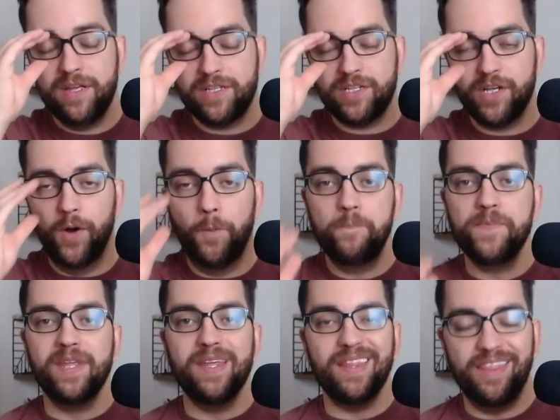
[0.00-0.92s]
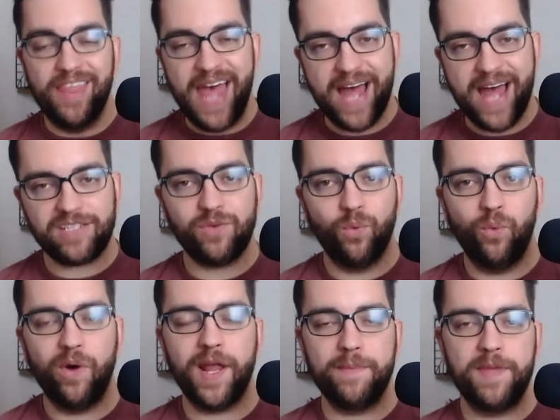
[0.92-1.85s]
So that's
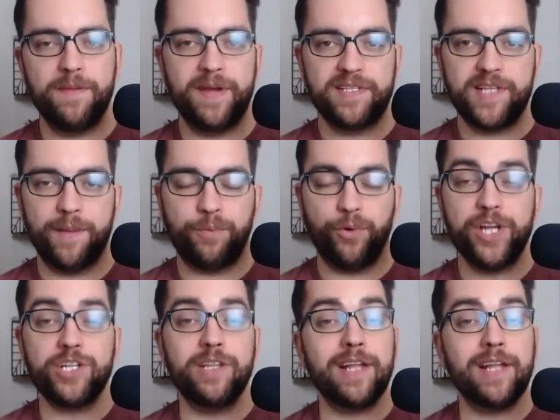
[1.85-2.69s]
what I mean by separation.